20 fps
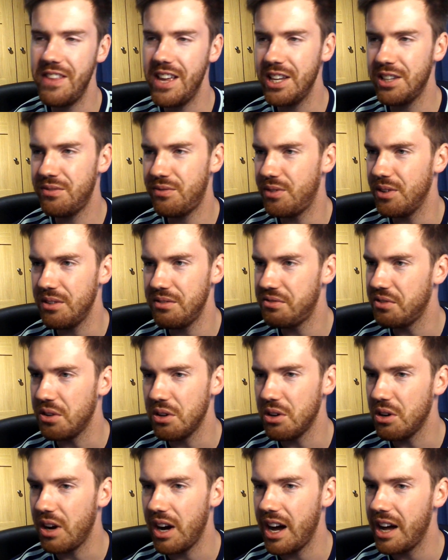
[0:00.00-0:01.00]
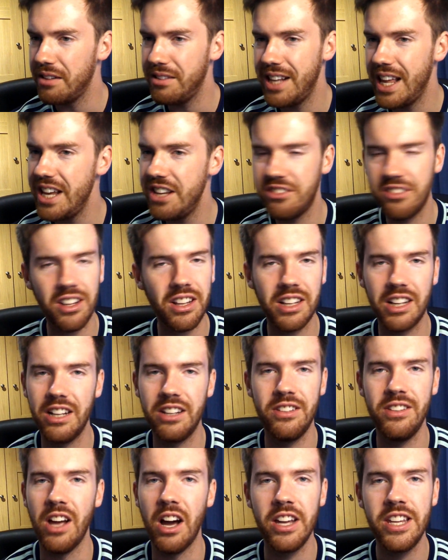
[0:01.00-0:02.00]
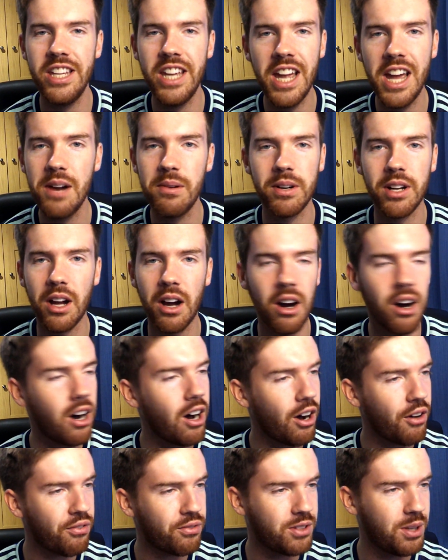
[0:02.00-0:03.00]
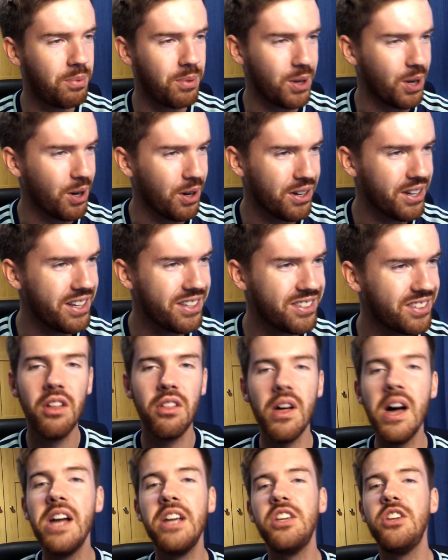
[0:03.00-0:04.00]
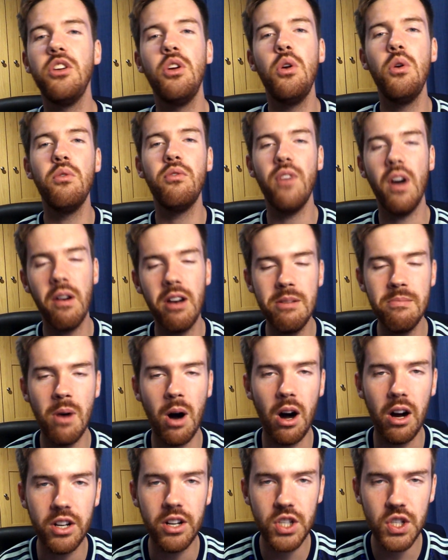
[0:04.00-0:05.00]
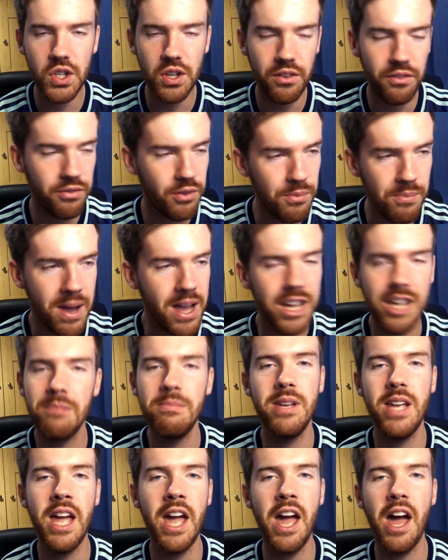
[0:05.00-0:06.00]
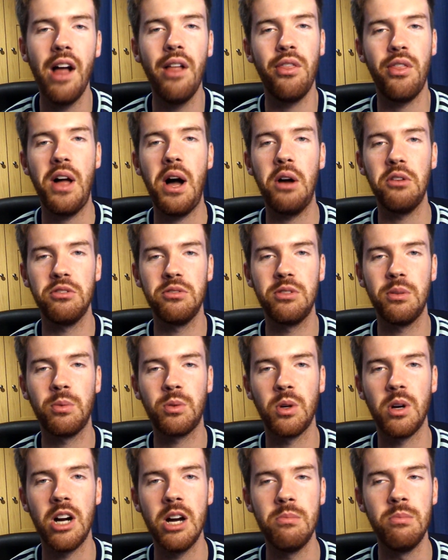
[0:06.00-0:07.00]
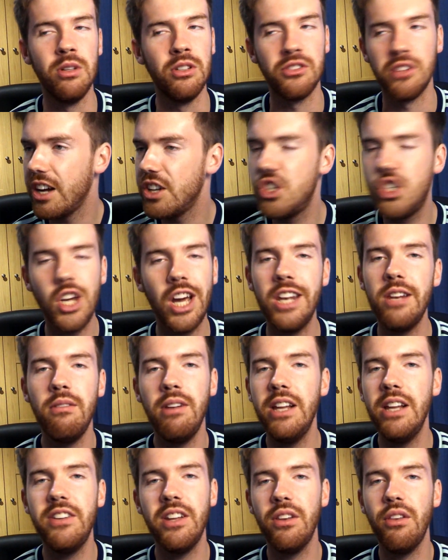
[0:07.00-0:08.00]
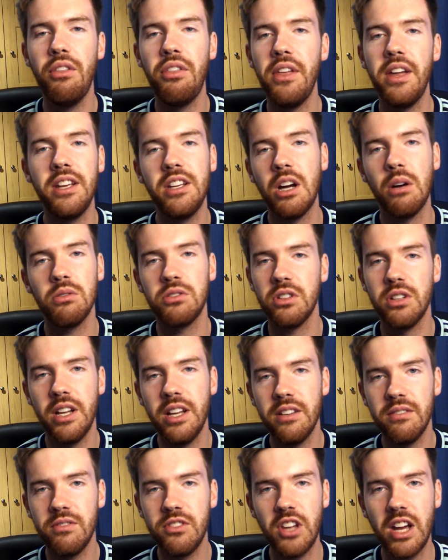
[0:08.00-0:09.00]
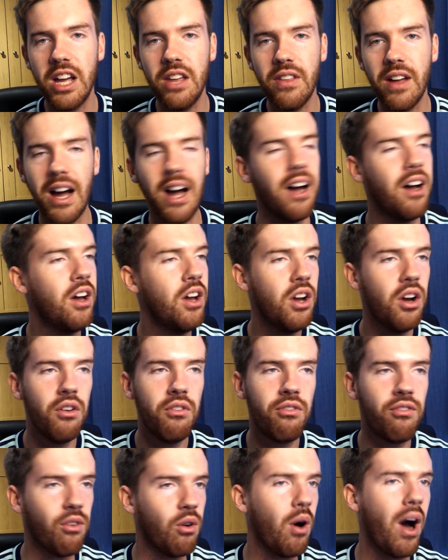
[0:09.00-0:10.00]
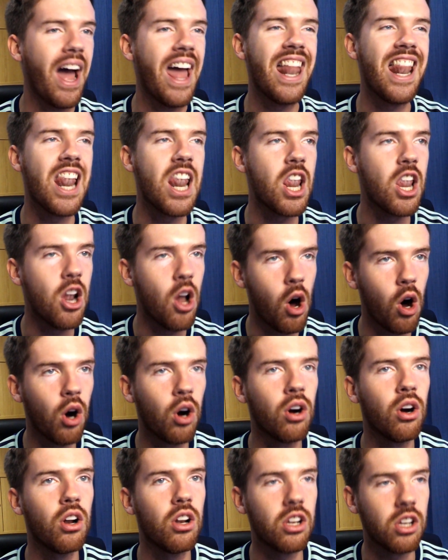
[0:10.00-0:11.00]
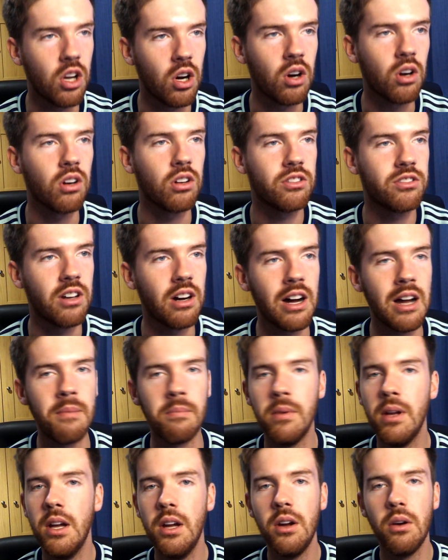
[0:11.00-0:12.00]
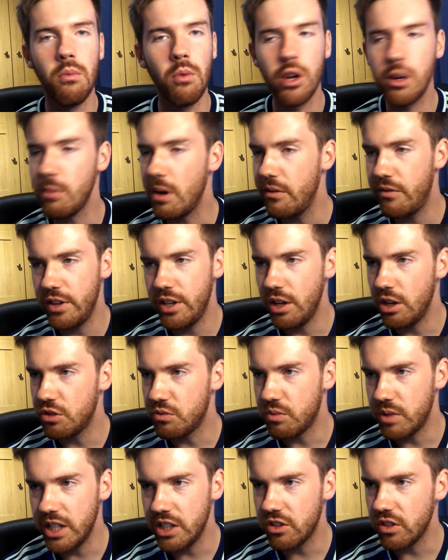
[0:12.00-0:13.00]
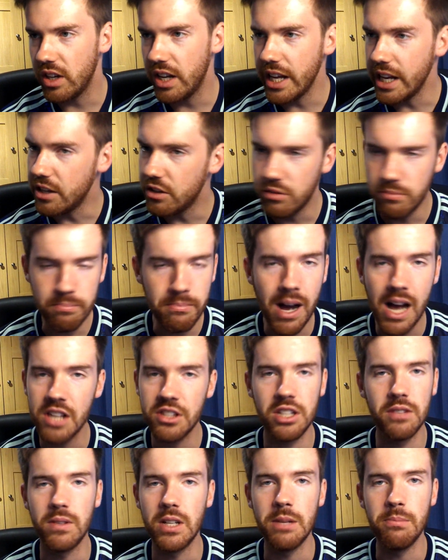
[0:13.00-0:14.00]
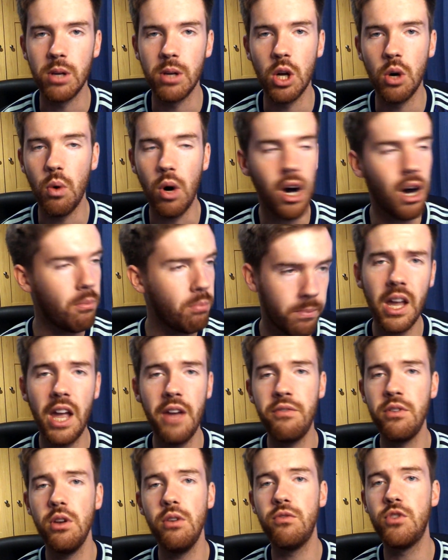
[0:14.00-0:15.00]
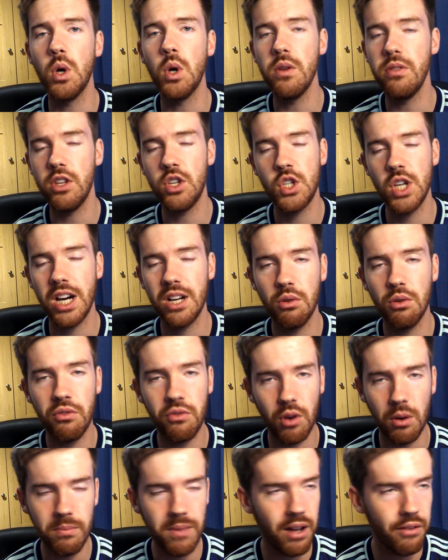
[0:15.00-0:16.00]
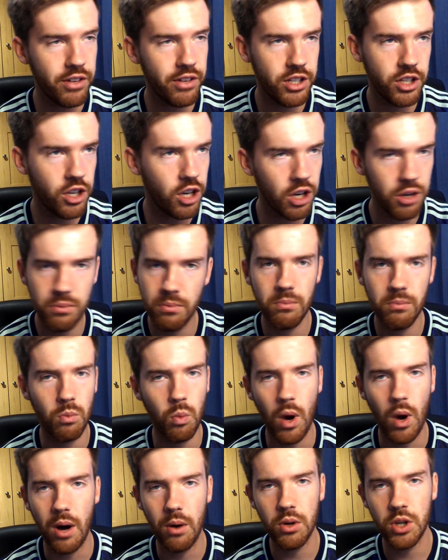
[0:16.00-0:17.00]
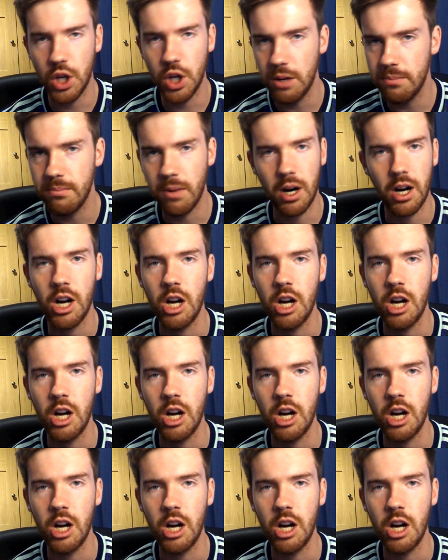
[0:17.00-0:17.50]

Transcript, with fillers: this for, for at least like a, a, year and a half, to be honest. Thank you very much for making me hit a thousand subscribers. I genuinely didn't think I was going to say that for a long, long time. One of my videos recently massively blew up. If you've joined the channel from that video, welcome. I